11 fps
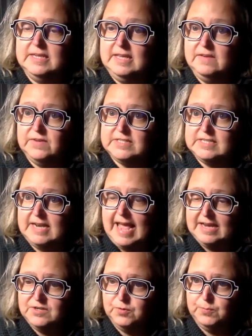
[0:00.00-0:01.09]
give us an
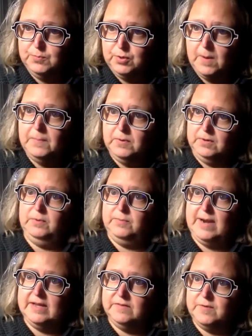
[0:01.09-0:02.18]
actual proper
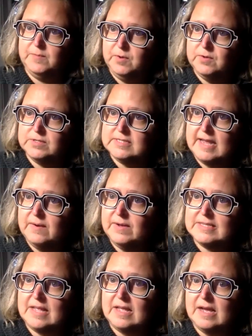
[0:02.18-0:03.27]
round of applause now
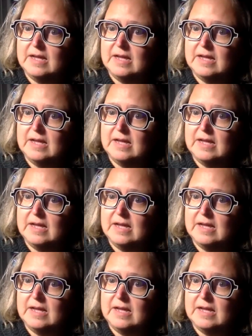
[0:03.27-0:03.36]
as I